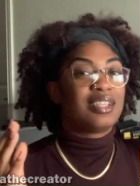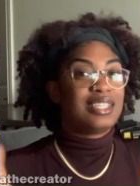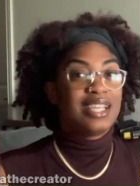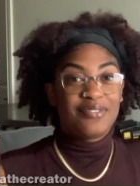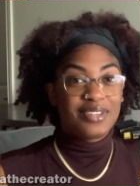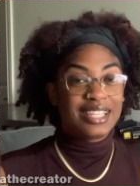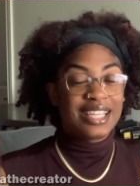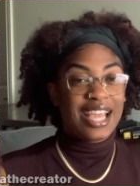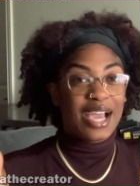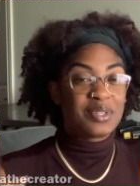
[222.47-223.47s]

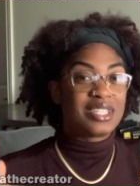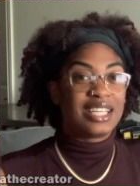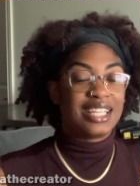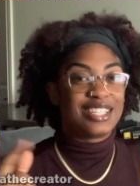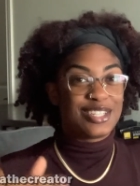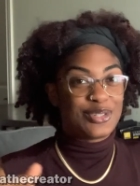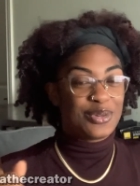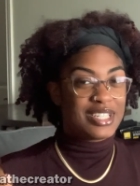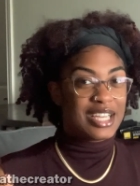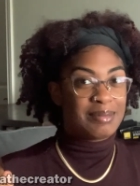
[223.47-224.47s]
Definitely, I would say getting the
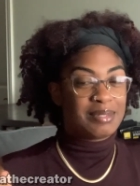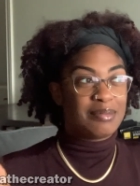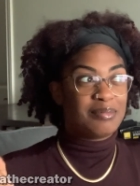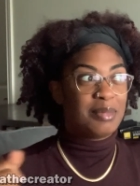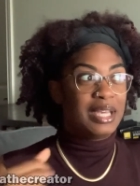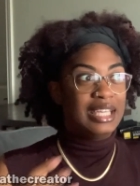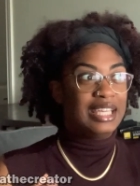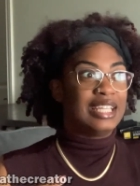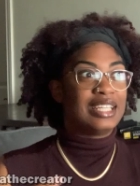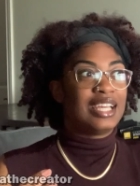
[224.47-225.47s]
story times and making
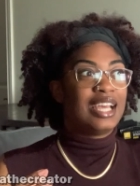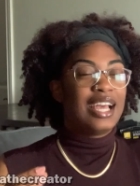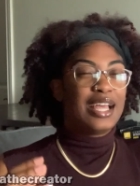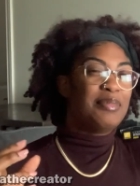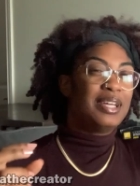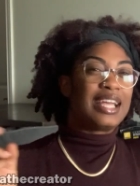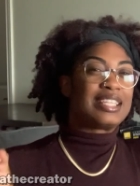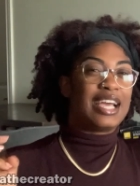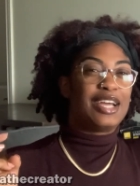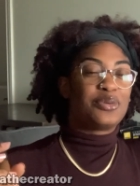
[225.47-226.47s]
it a bit
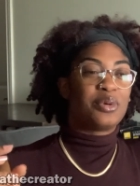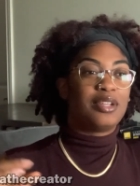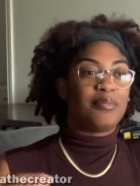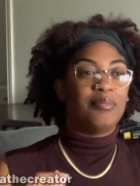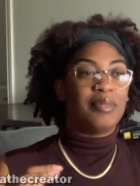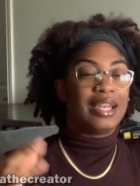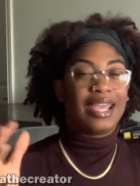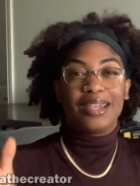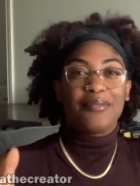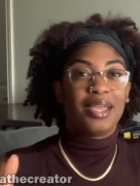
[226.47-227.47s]
exaggerated and
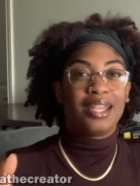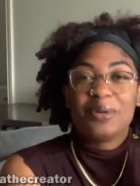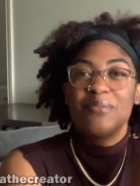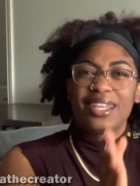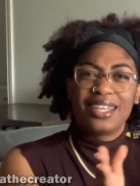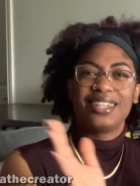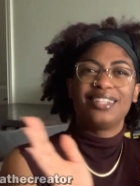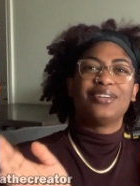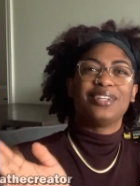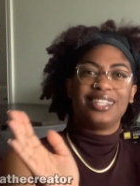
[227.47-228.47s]
animated, but making it a
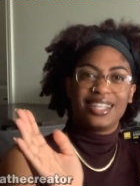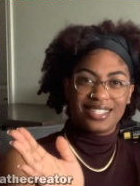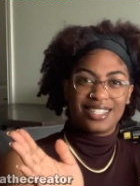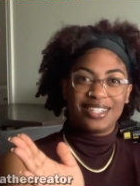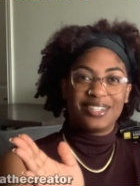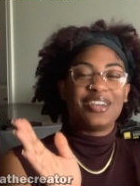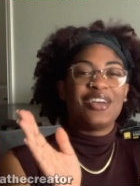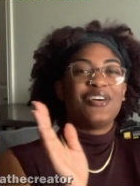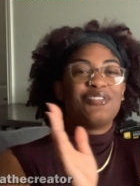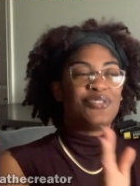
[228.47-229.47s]
learning lesson
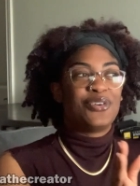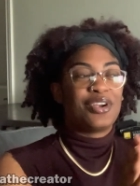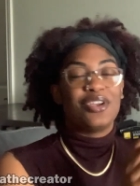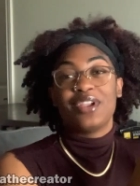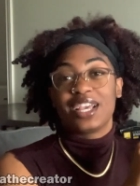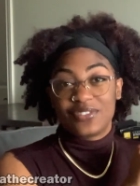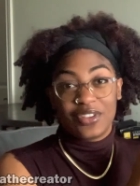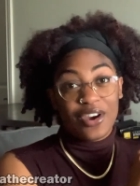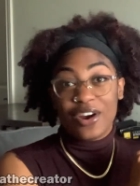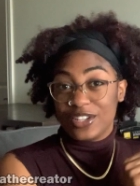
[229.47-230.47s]
for your next
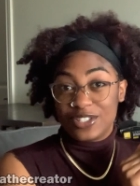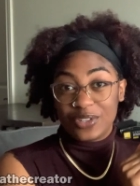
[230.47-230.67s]
fellow artist,